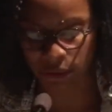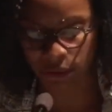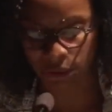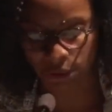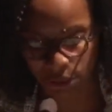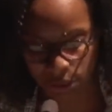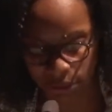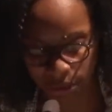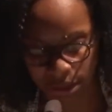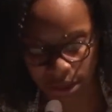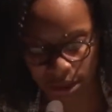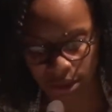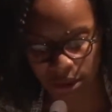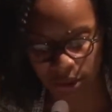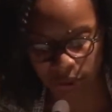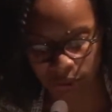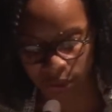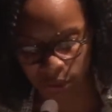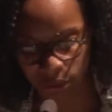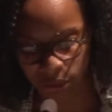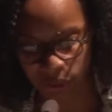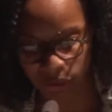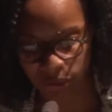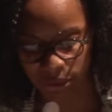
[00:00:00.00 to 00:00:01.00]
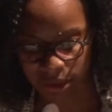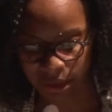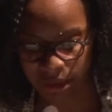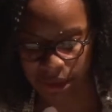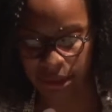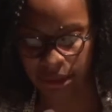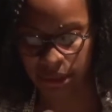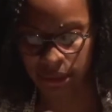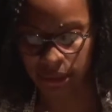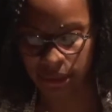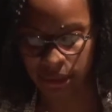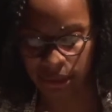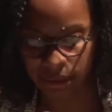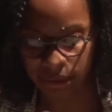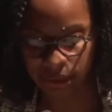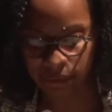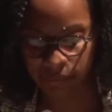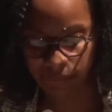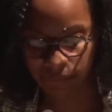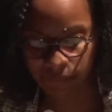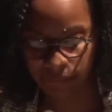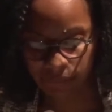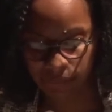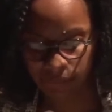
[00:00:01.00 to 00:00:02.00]
tree of souvenirs.
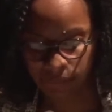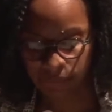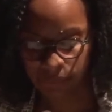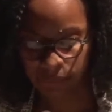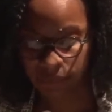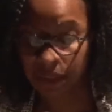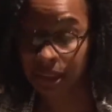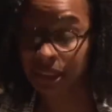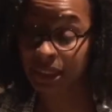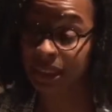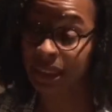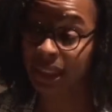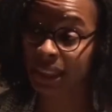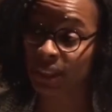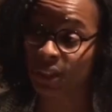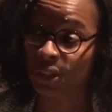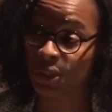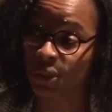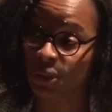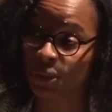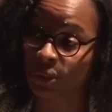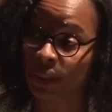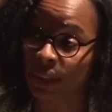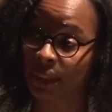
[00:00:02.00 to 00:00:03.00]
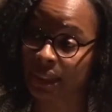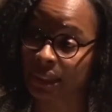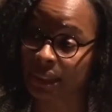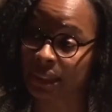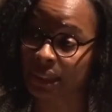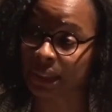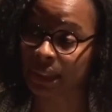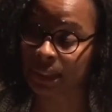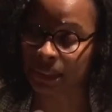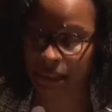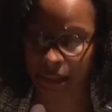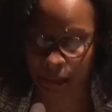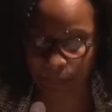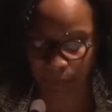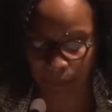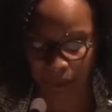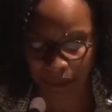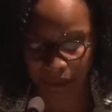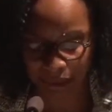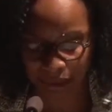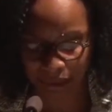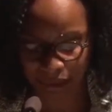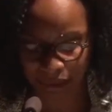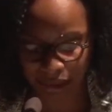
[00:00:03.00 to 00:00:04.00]
Skin shrinks and
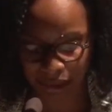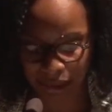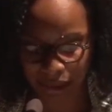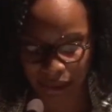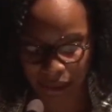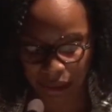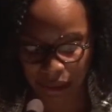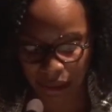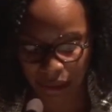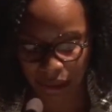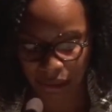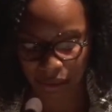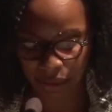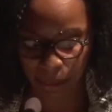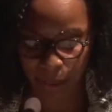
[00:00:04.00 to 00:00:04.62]
splits. The